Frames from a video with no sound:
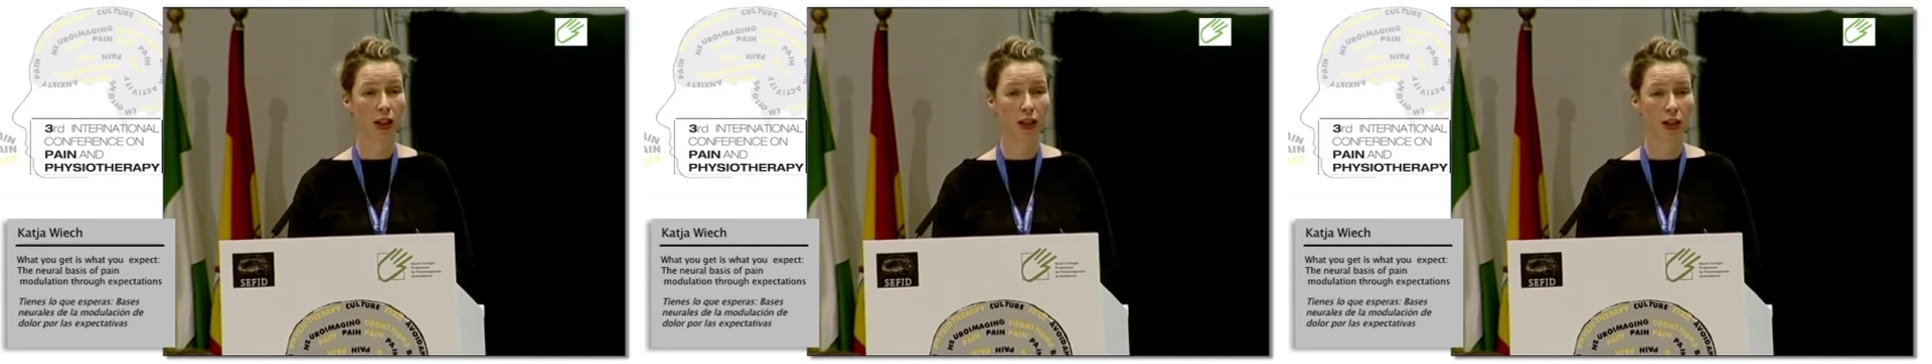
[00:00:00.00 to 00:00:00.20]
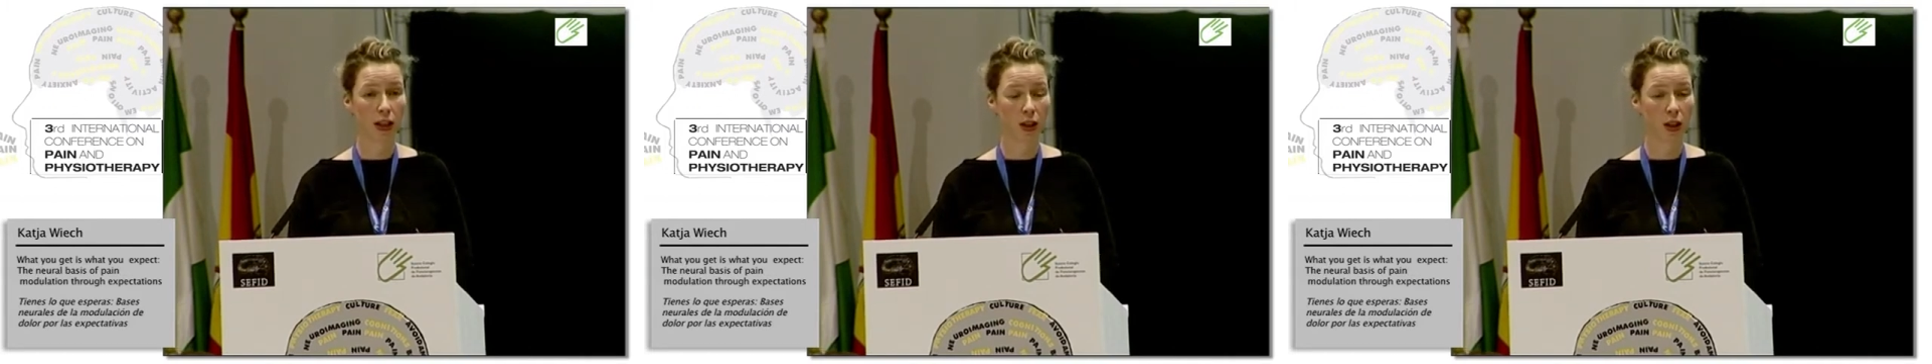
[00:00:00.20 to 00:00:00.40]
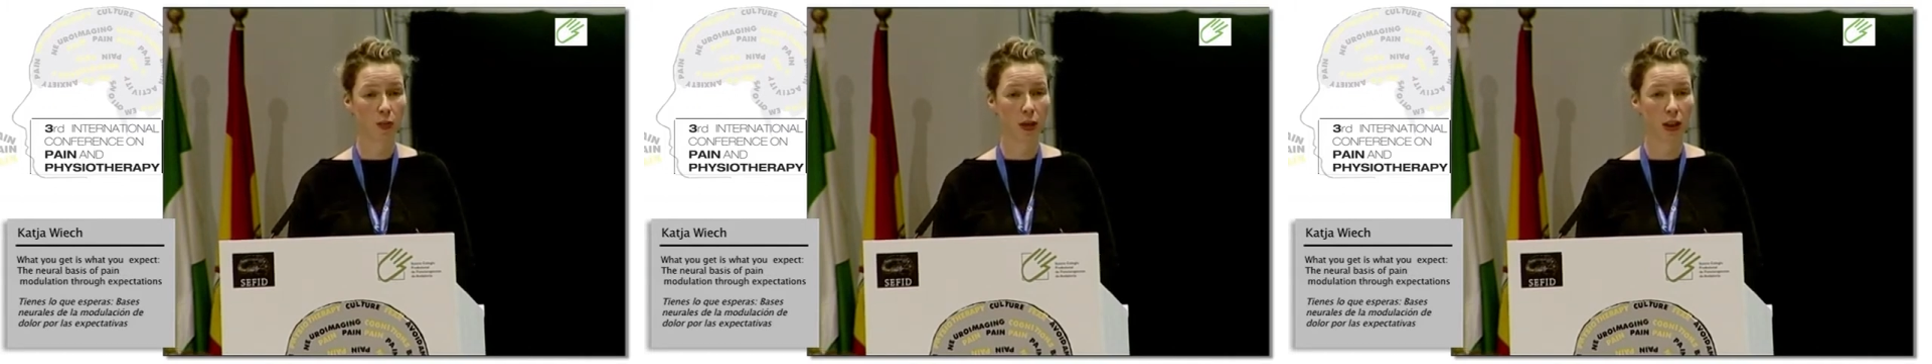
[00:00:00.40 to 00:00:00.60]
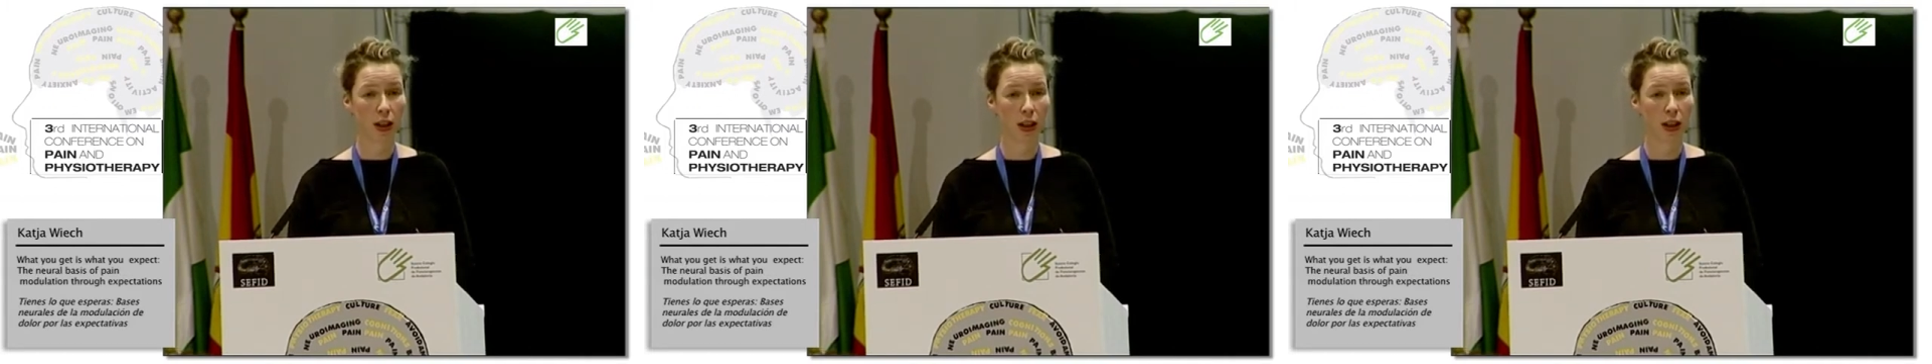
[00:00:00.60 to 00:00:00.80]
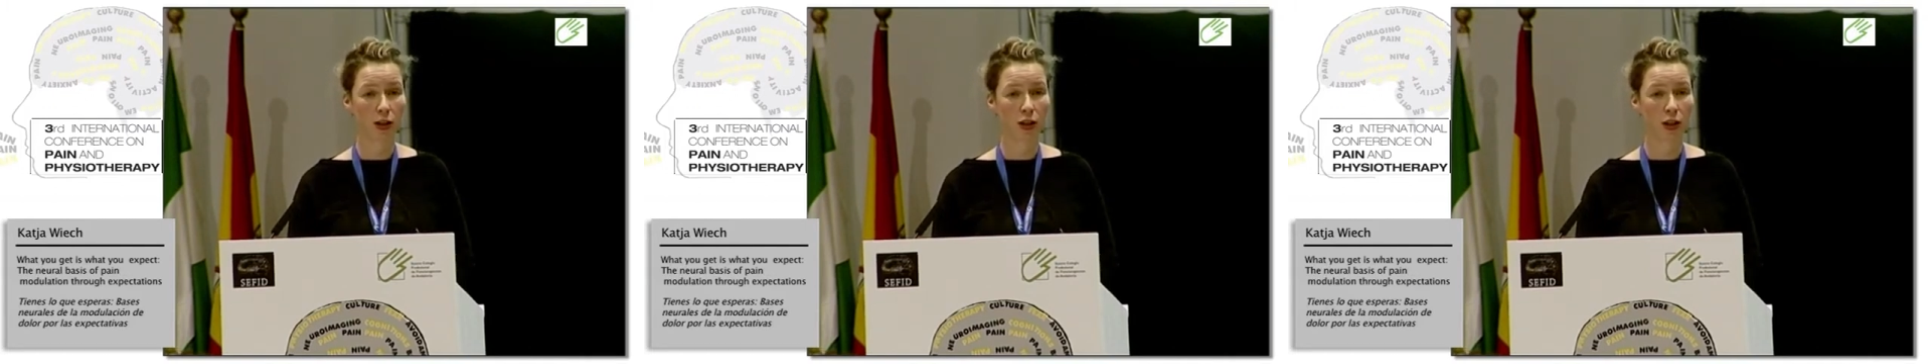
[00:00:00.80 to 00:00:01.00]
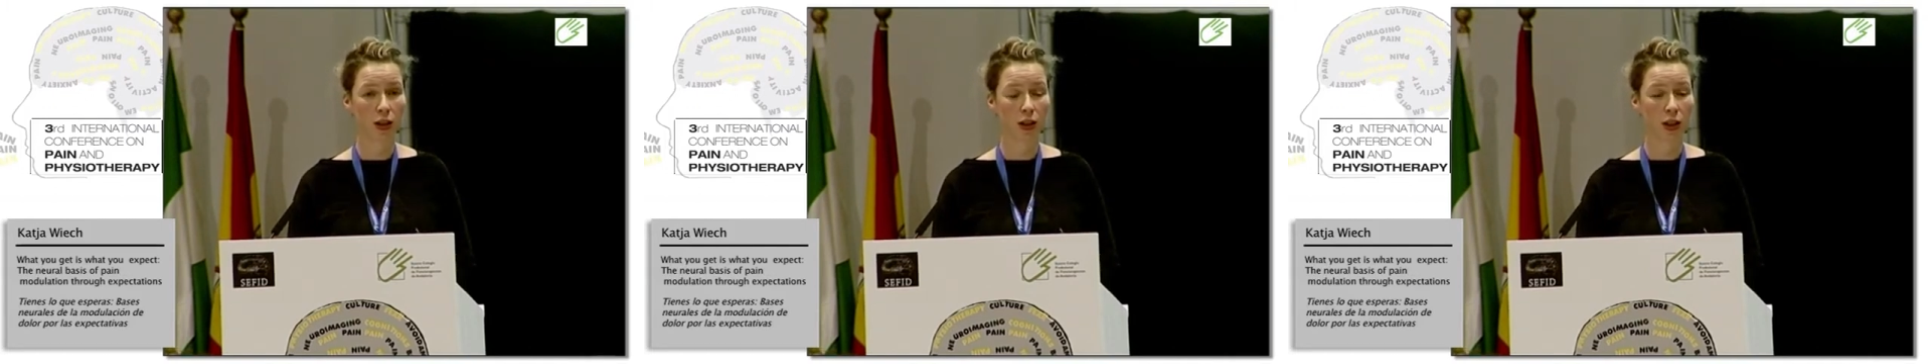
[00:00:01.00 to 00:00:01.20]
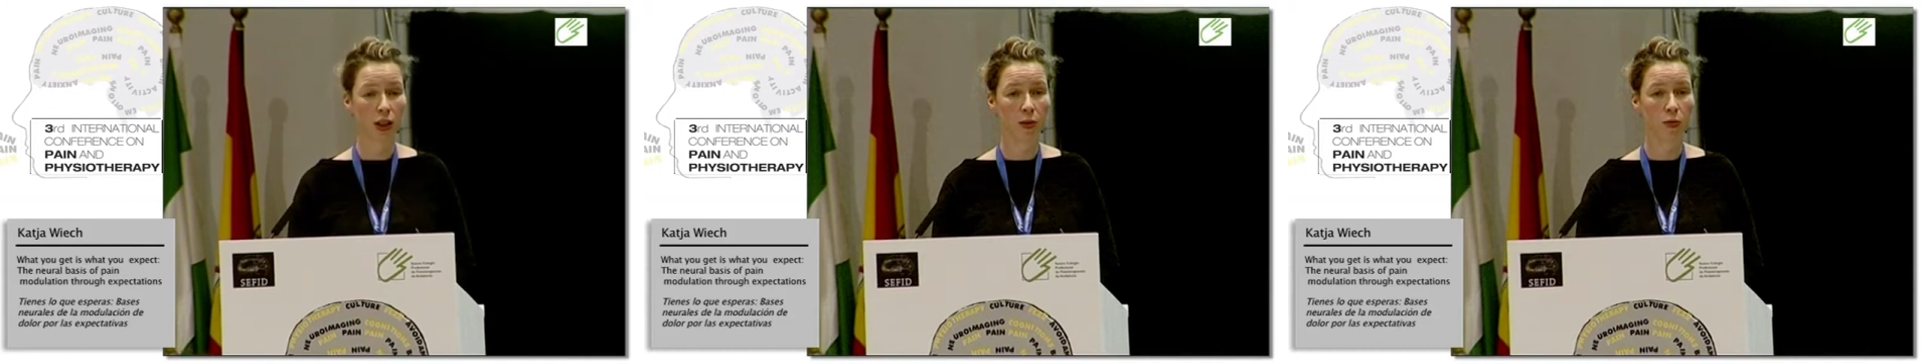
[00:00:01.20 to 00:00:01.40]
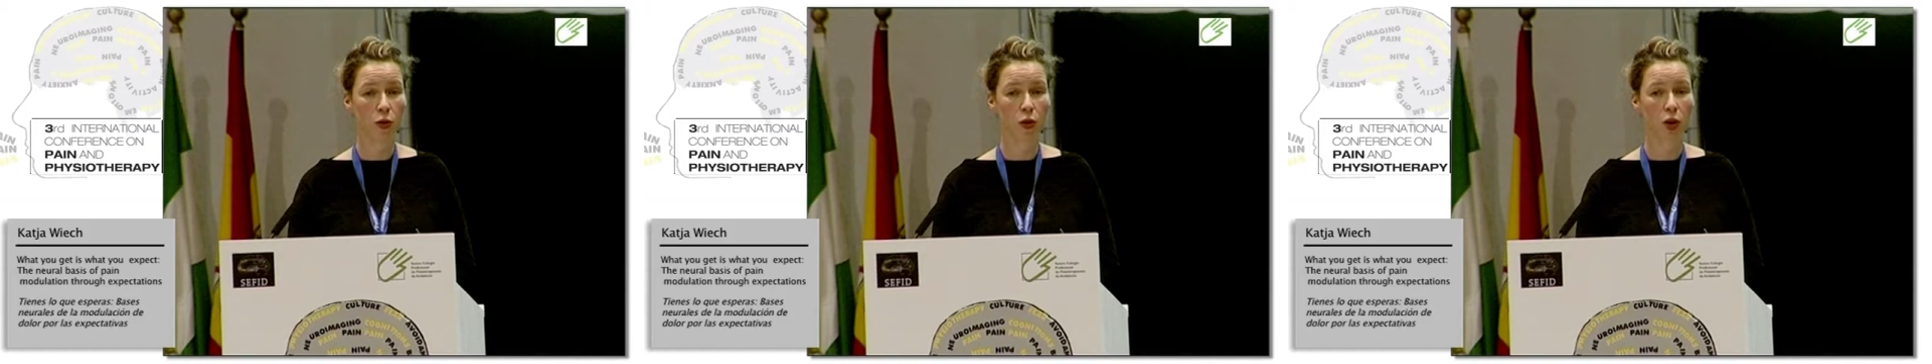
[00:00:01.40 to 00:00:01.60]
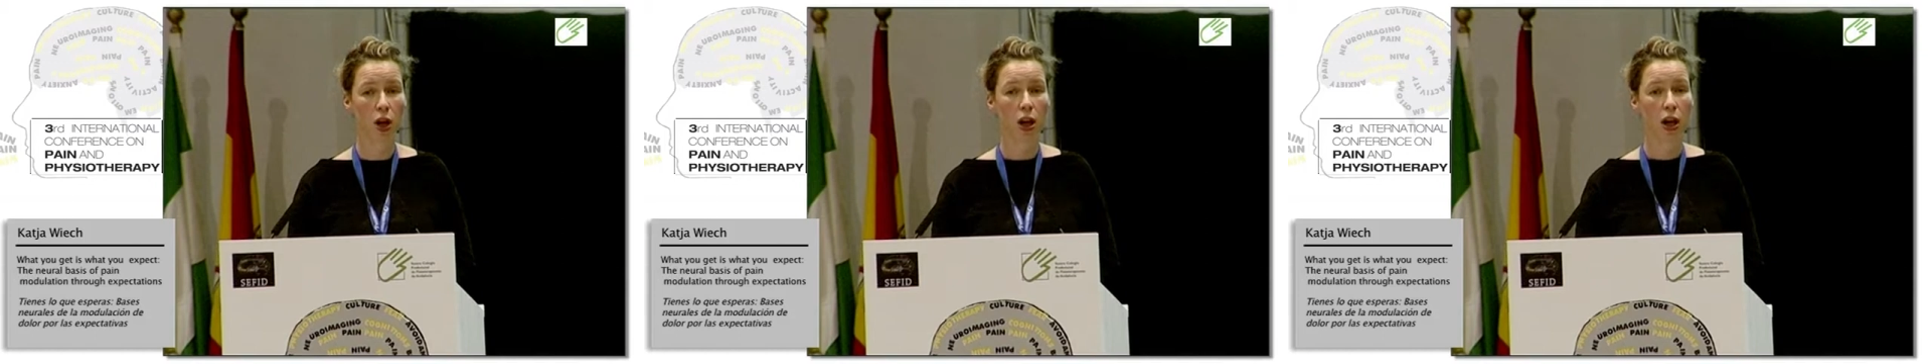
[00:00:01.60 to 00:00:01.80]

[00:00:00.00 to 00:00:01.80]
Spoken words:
these expectations anymore,